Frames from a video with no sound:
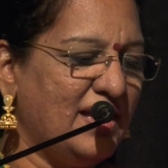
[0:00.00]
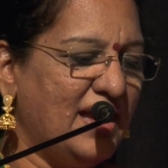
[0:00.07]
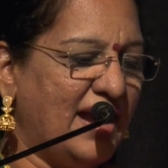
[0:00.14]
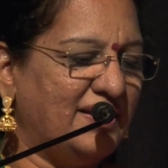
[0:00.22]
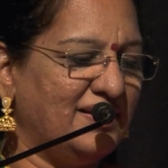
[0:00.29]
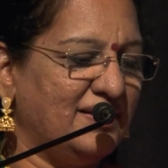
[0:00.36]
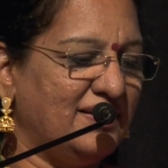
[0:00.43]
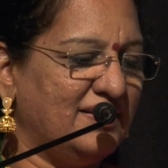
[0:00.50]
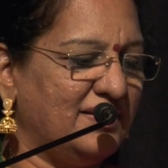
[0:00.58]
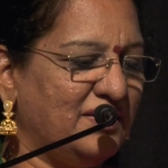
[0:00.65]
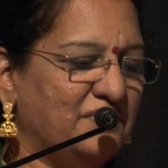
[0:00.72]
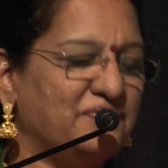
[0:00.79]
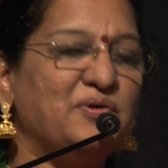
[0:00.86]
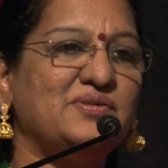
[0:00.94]
And uh,
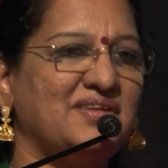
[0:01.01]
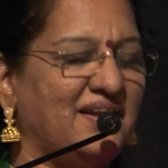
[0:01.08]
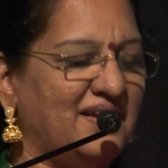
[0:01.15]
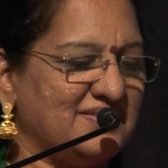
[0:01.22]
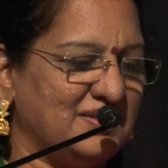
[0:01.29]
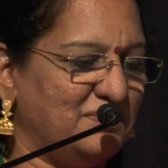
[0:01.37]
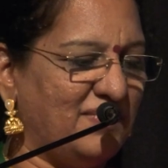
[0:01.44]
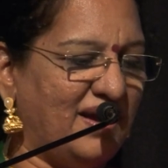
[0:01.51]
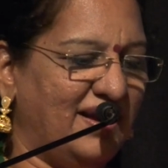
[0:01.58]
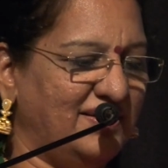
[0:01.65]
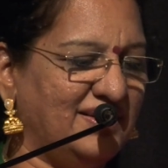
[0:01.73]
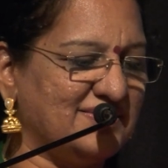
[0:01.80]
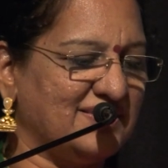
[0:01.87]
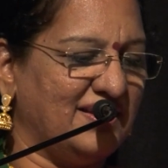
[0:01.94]
of course, there are some
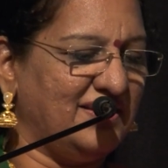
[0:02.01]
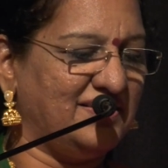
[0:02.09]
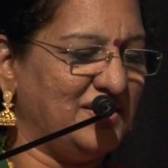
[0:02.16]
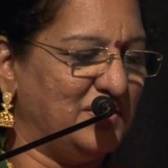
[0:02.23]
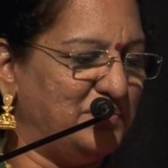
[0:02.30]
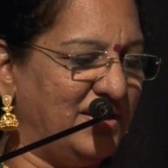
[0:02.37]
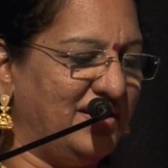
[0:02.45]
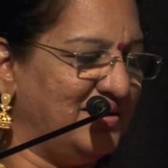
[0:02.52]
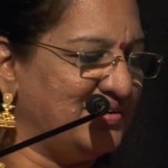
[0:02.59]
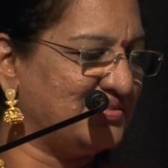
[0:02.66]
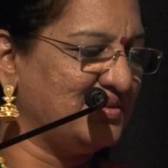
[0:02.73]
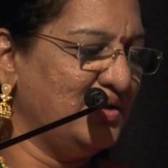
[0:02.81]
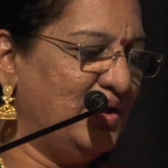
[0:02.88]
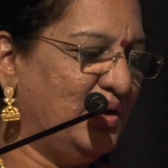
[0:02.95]
anti-Sahitya
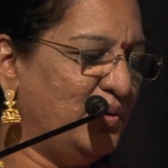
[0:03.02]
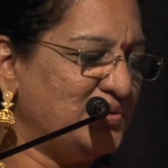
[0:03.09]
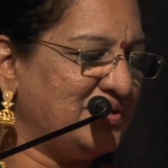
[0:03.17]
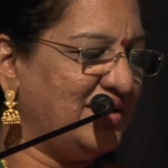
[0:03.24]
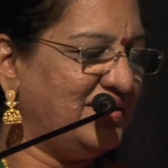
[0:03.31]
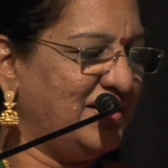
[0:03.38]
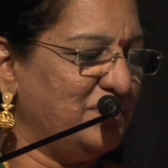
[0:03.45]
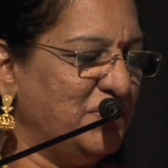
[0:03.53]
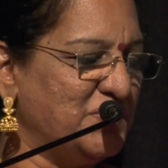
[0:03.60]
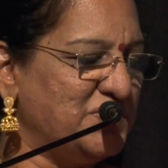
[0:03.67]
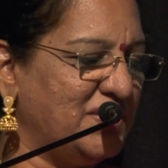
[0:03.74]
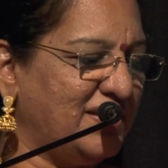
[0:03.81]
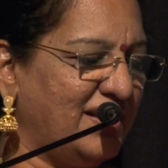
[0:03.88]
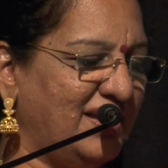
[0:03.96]
brigades who say that
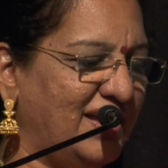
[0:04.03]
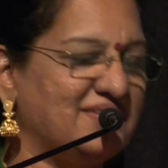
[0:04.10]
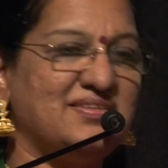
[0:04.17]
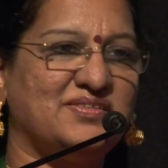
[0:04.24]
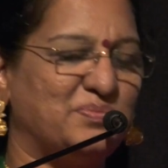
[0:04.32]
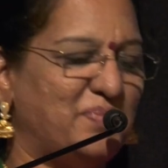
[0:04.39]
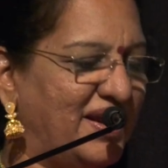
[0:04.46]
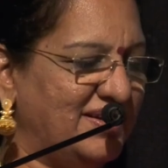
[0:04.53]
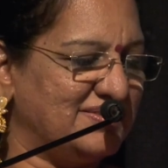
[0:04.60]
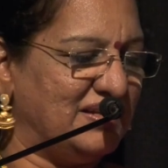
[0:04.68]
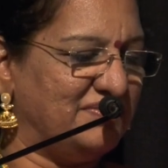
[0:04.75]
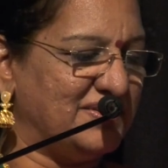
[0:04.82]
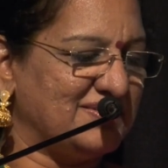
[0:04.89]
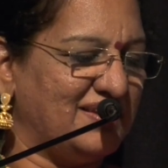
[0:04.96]
music can exist by
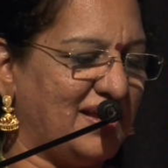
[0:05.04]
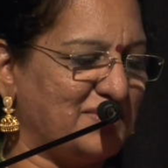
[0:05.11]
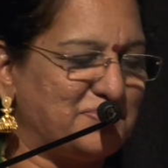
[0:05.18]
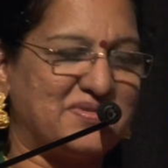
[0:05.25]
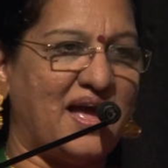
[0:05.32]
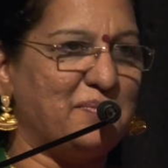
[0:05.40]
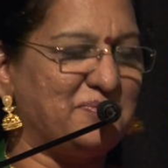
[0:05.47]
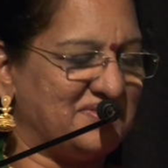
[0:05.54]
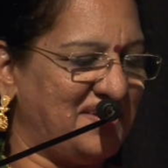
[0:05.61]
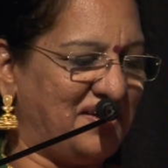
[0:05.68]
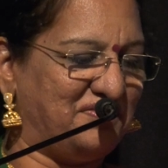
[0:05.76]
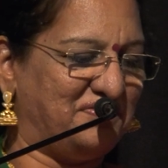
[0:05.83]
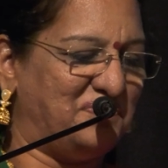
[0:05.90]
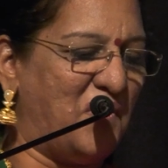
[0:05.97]
itself as an
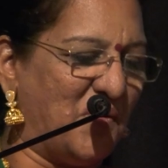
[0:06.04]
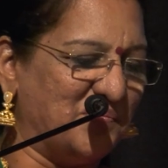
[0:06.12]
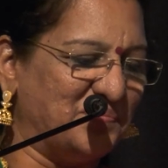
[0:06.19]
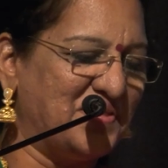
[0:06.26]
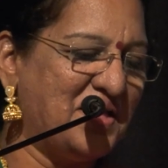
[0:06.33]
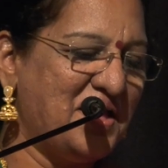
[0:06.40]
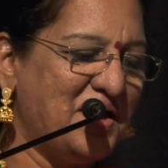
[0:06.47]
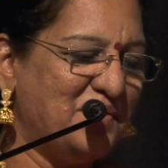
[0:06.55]
abstract form.